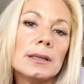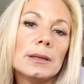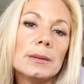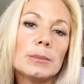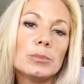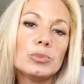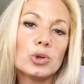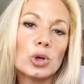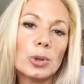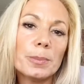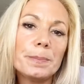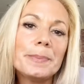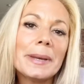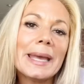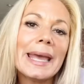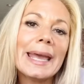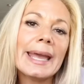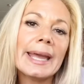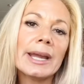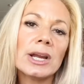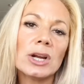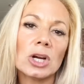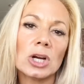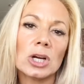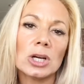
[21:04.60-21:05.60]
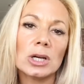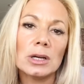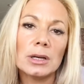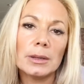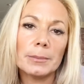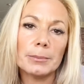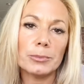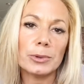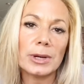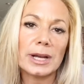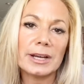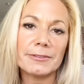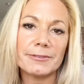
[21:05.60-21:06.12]
prepare
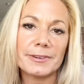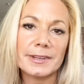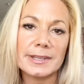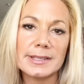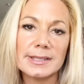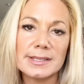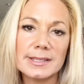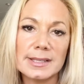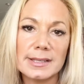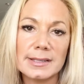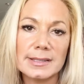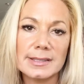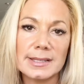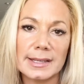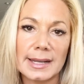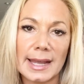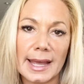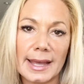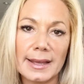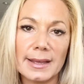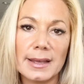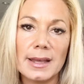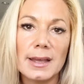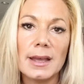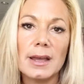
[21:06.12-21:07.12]
breakfast today.